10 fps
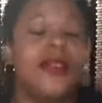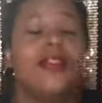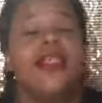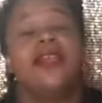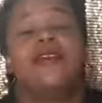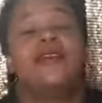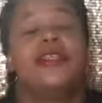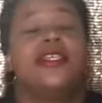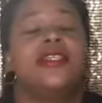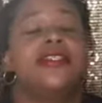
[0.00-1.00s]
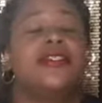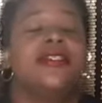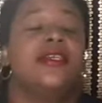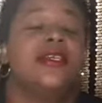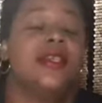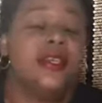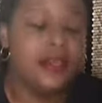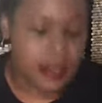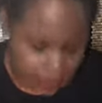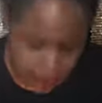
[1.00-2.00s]
And the answer is,
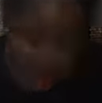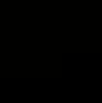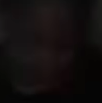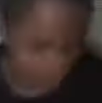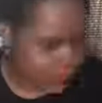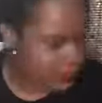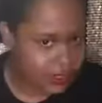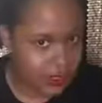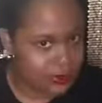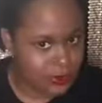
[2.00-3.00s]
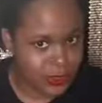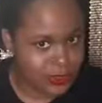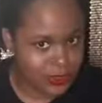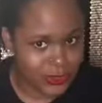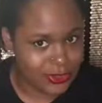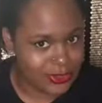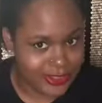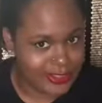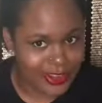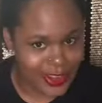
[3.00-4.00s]
it's a no sis.
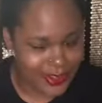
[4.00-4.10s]
It's a no.